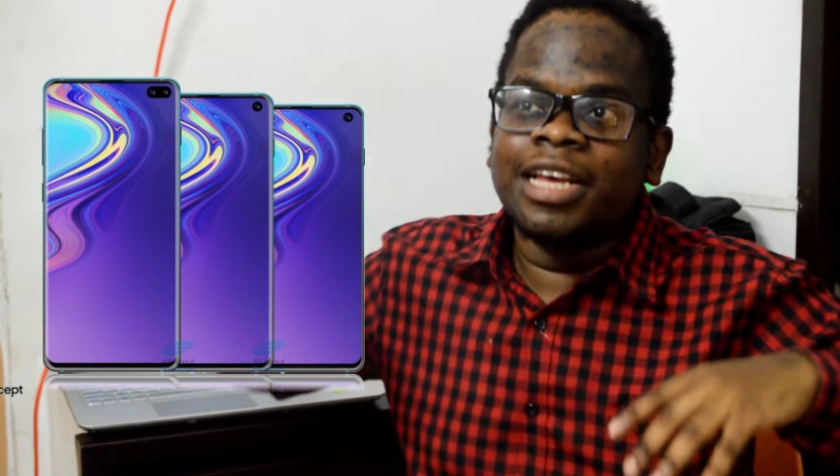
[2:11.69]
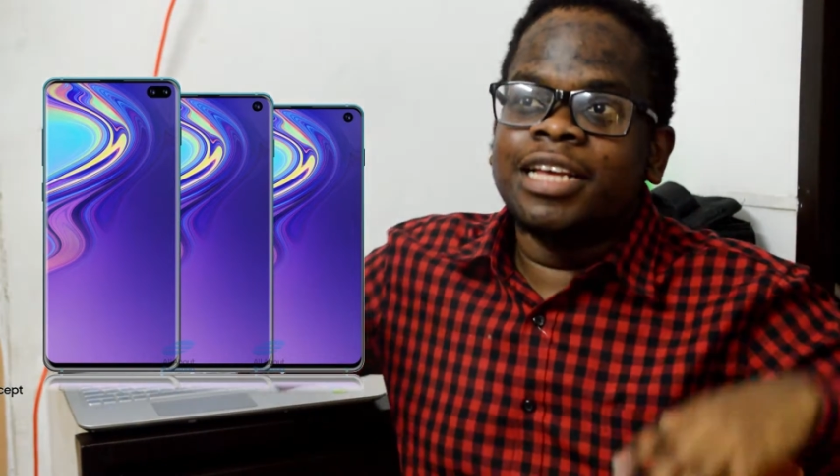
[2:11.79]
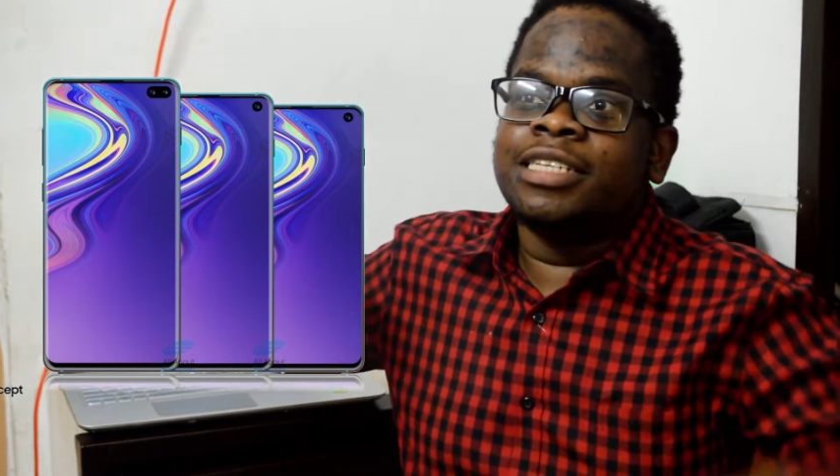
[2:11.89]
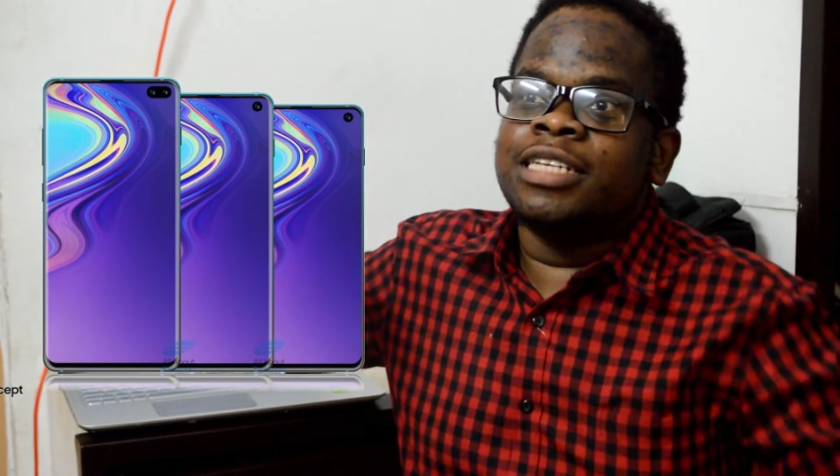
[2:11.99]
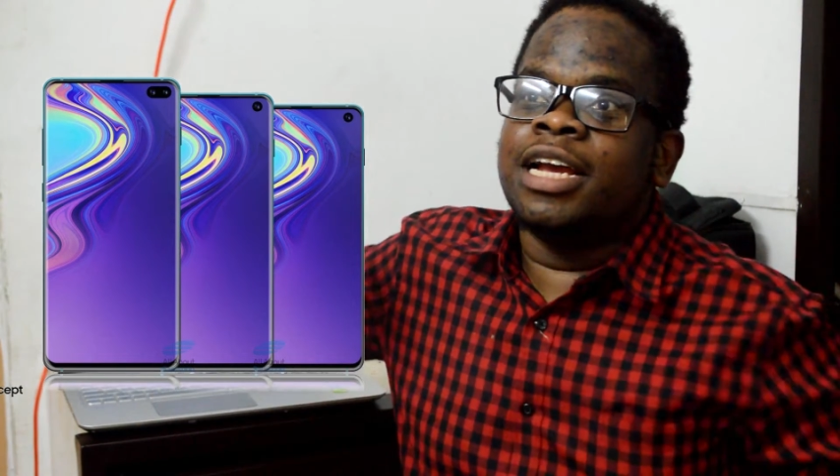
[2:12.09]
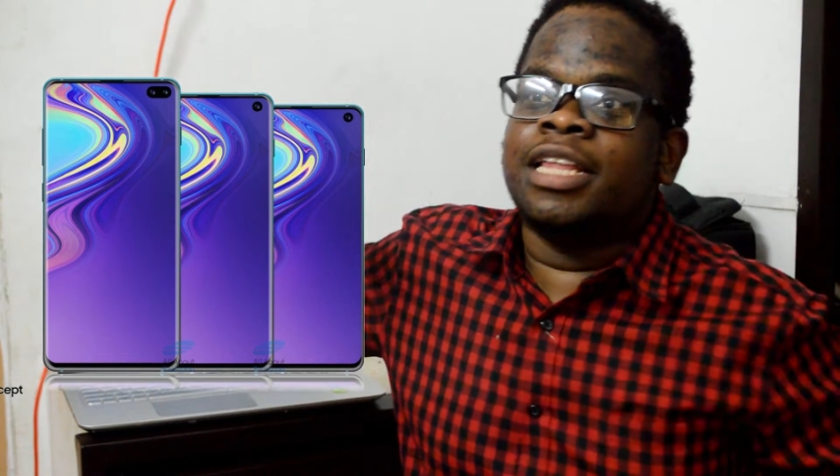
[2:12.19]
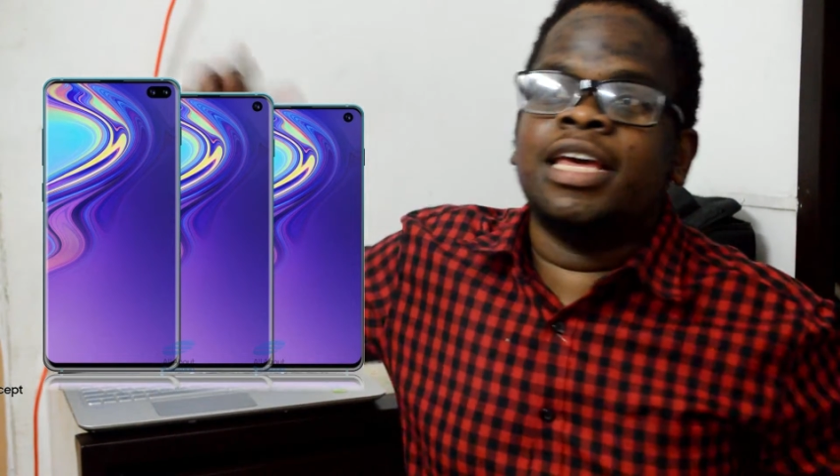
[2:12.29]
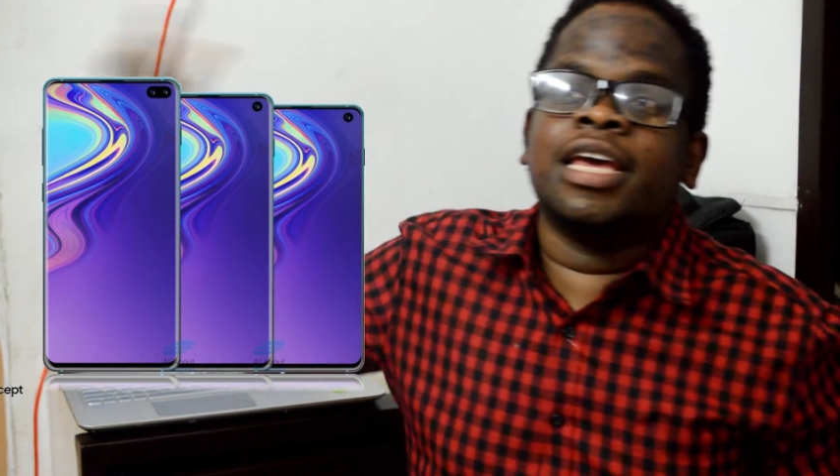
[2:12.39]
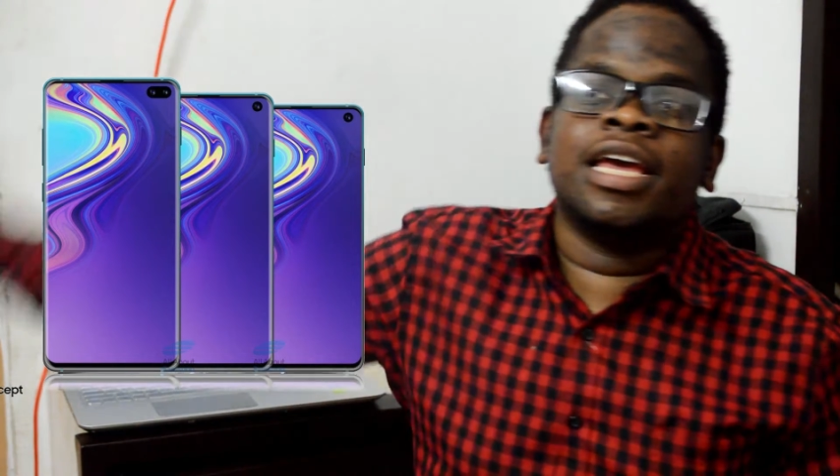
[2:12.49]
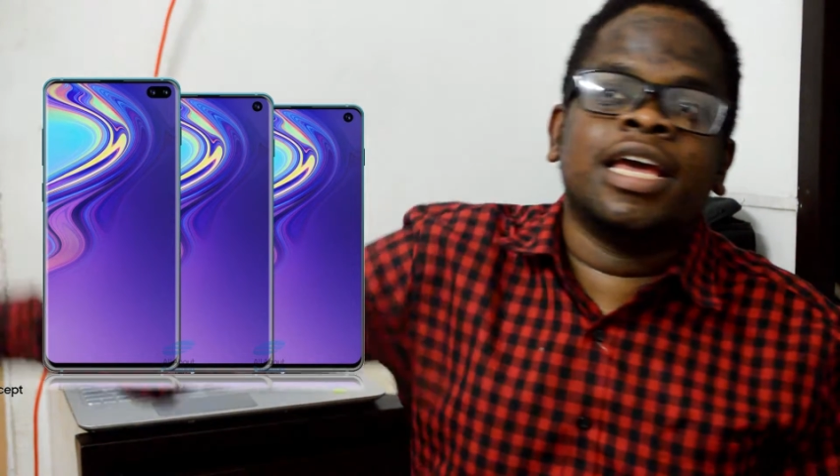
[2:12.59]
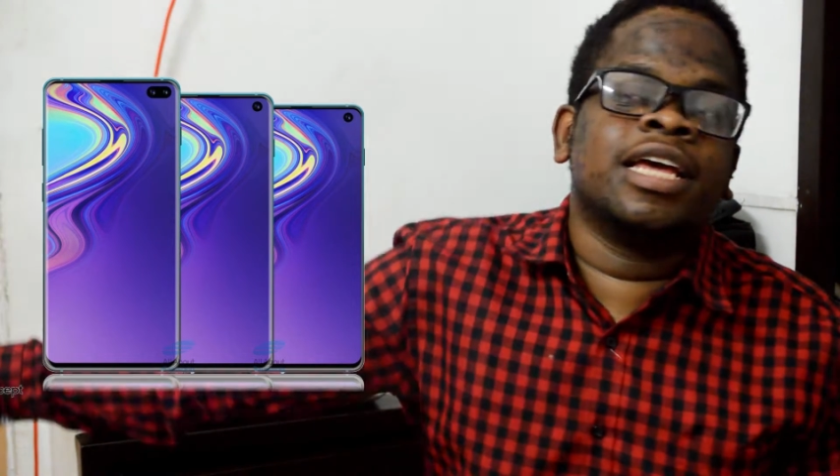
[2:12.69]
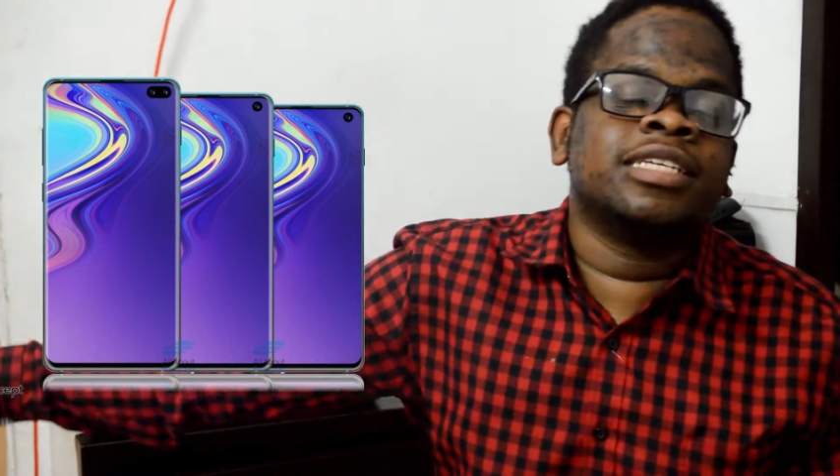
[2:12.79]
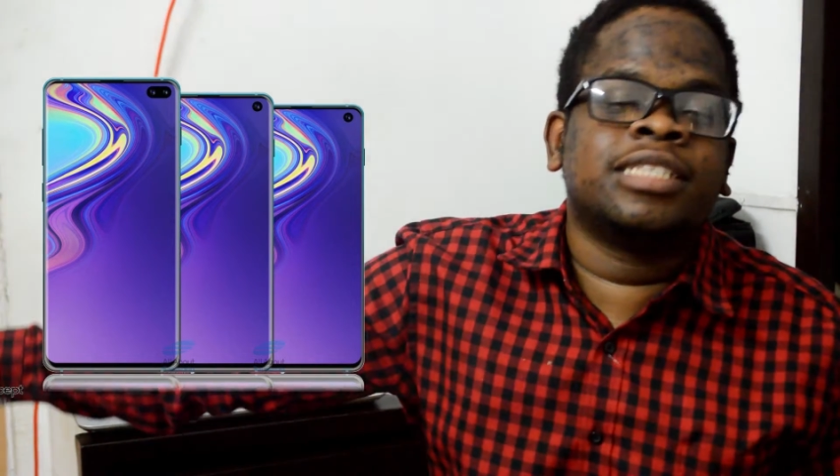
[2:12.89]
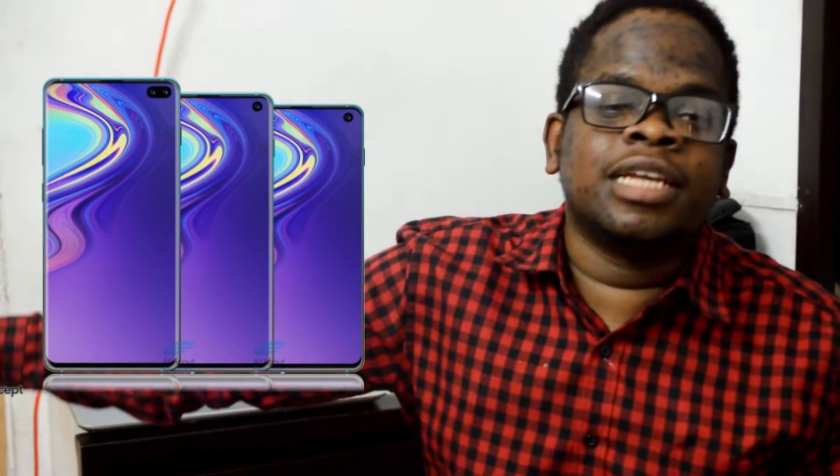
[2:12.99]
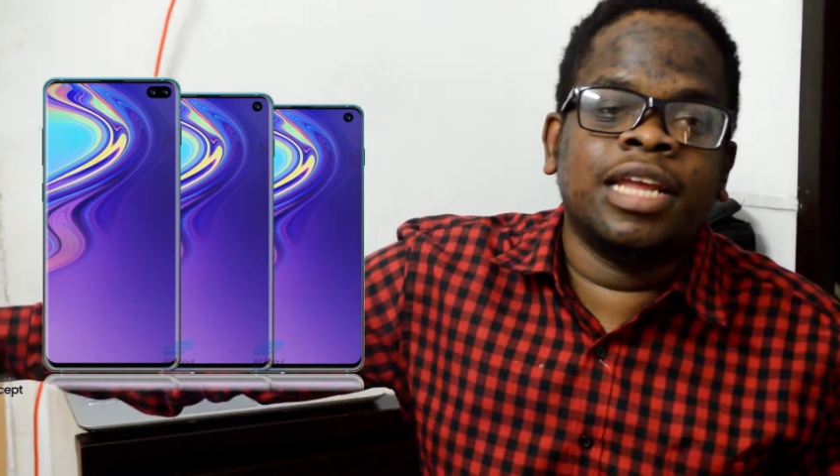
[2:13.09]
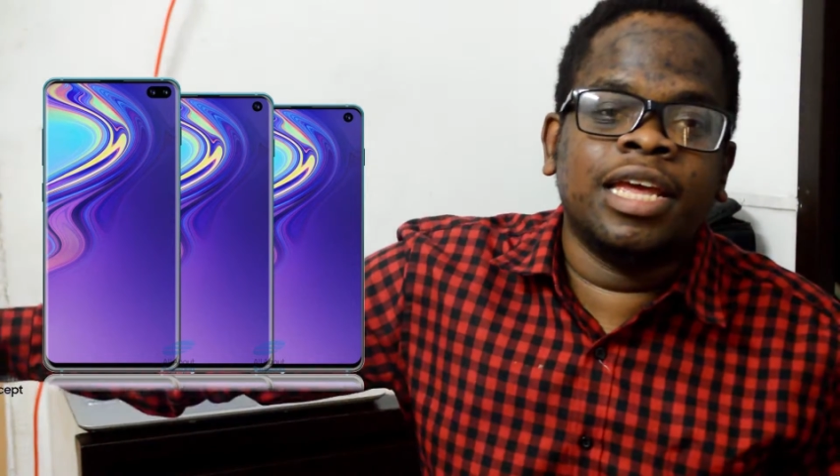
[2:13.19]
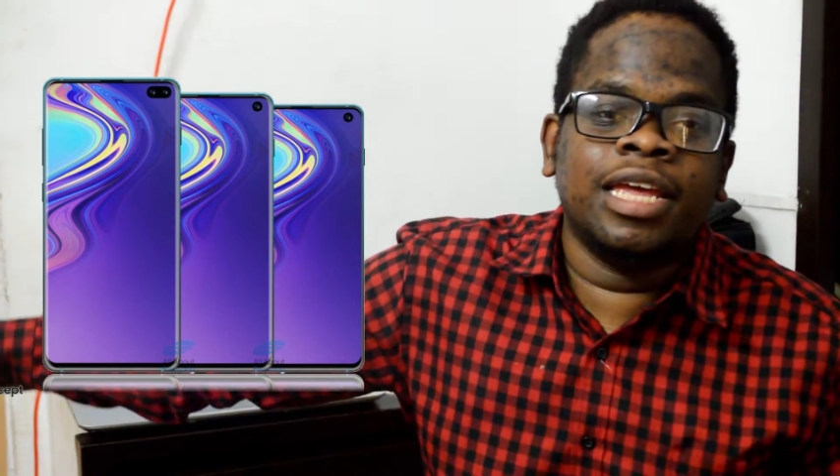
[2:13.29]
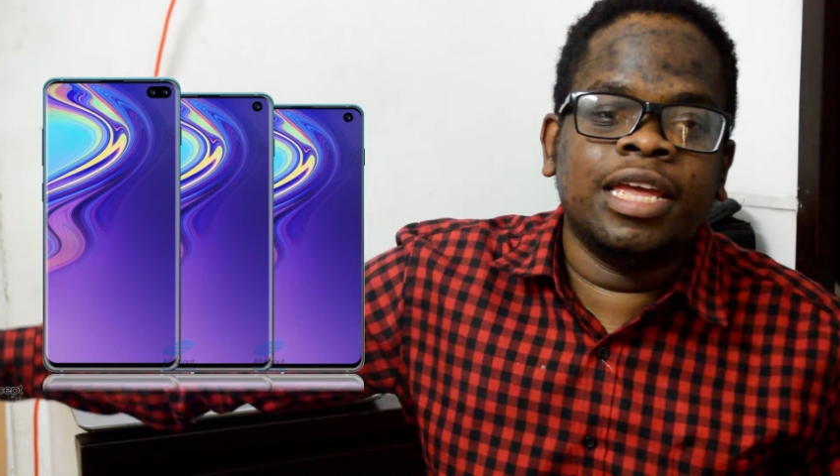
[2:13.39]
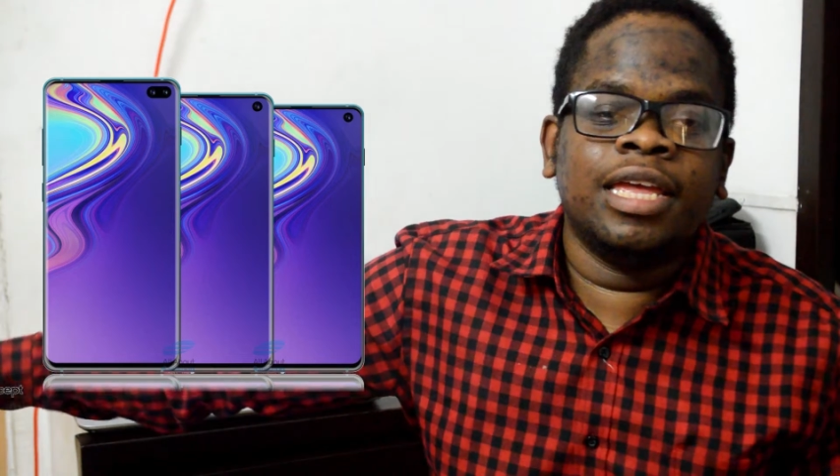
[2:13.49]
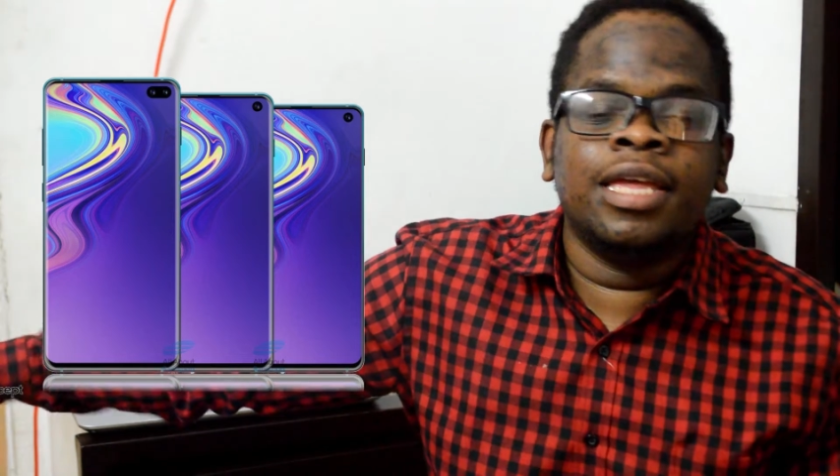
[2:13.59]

It's like the S10e